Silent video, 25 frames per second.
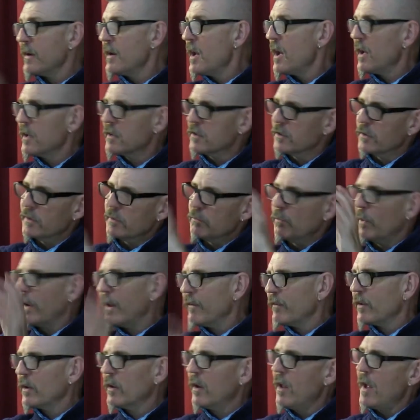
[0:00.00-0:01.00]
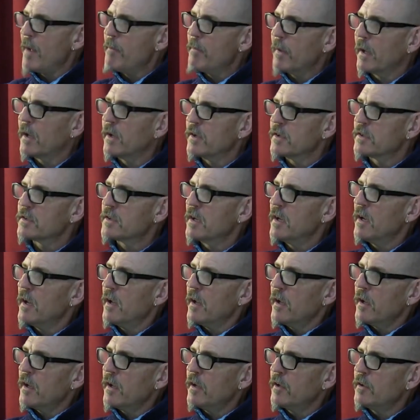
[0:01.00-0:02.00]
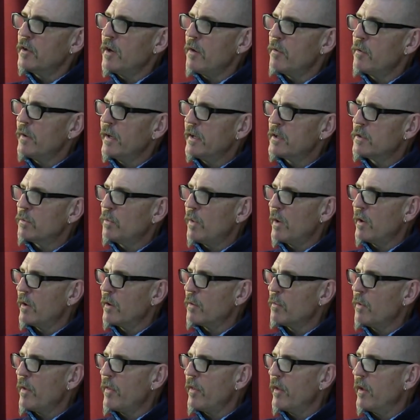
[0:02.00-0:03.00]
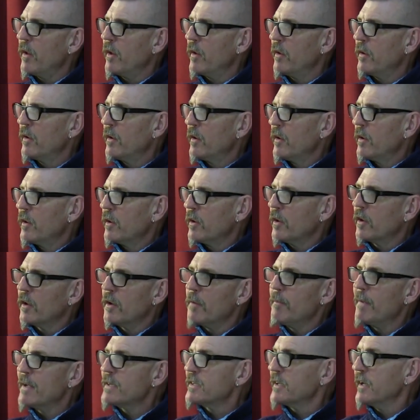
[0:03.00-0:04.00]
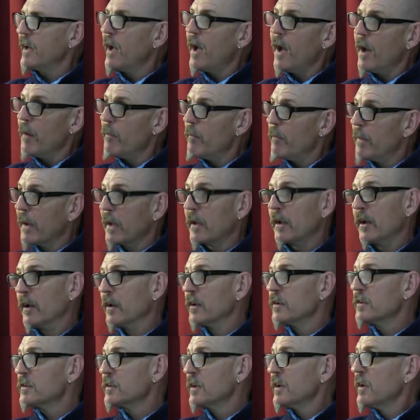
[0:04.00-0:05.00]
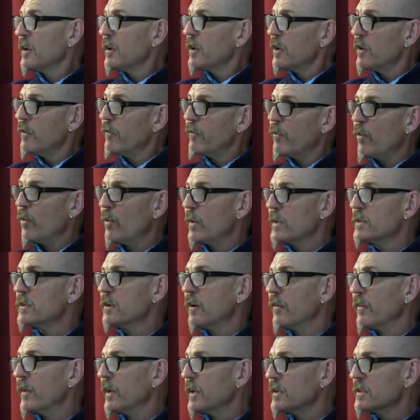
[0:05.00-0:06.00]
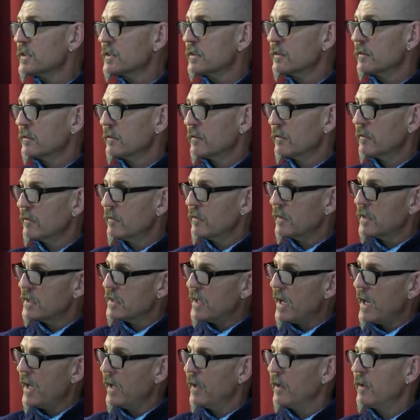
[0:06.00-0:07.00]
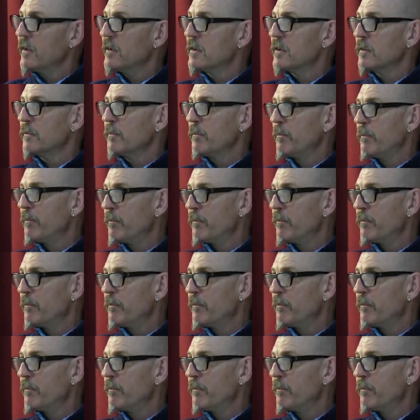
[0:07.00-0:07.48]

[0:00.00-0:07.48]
nut, doing whatever you like, because you don't need to worry whether you're going to mess it up, because you've always got this end